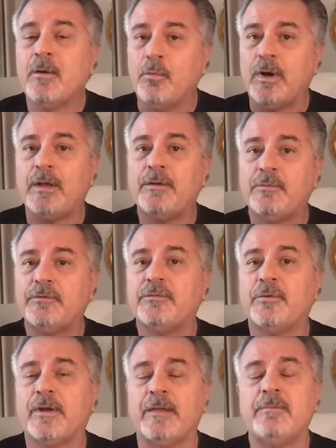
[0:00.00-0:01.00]
One
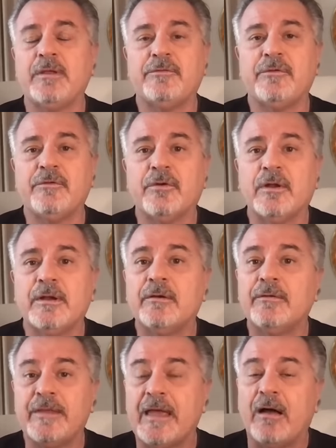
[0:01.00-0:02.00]
was what I mentioned
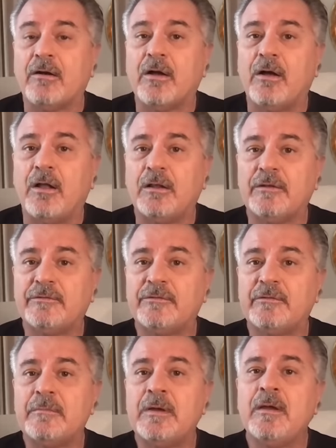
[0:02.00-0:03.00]
earlier, the
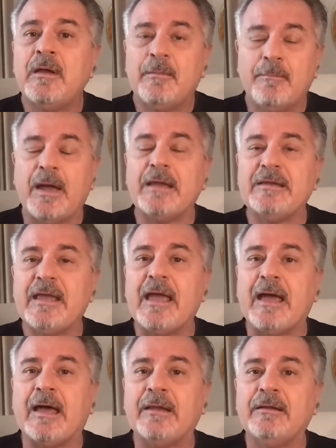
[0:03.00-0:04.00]
alcoholism. My
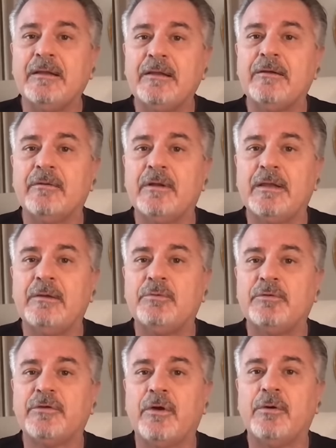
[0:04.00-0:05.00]
dad literally
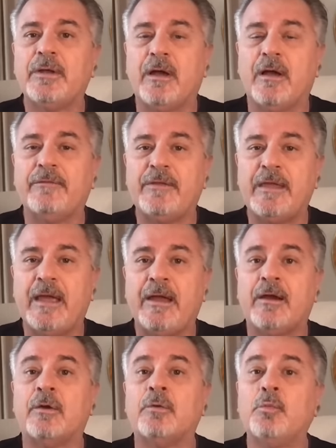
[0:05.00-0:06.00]
was going on the
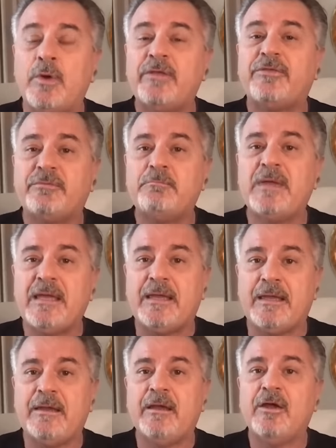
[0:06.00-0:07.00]
air with
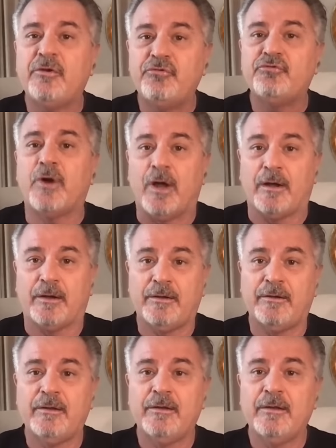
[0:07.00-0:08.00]
me drunk,
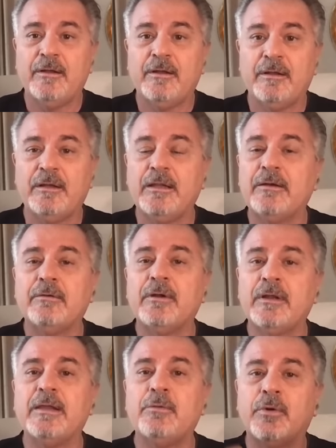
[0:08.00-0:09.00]

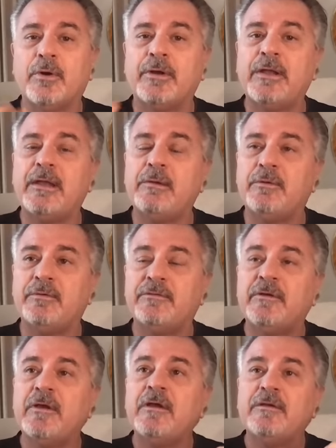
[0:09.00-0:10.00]
literally, where he was
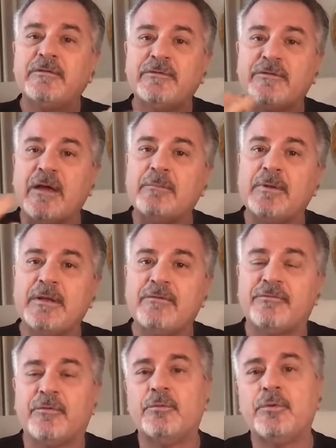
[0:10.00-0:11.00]
stumbling
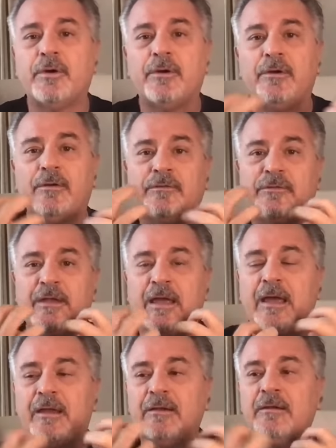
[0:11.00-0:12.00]
for words. He
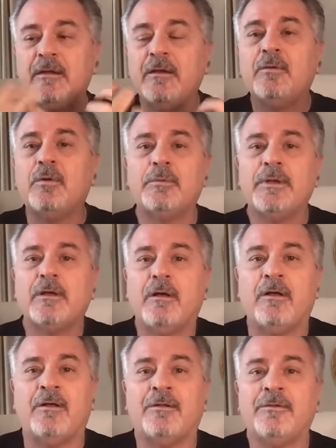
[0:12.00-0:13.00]
had what we
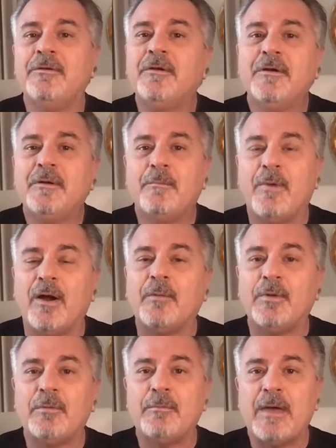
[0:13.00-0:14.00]
called
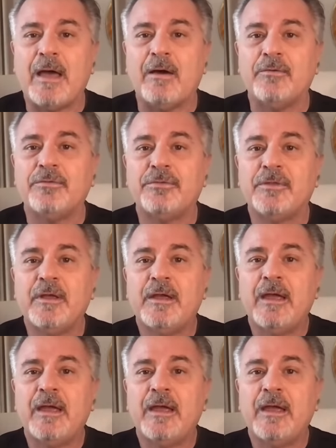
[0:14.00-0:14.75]
marble mouth,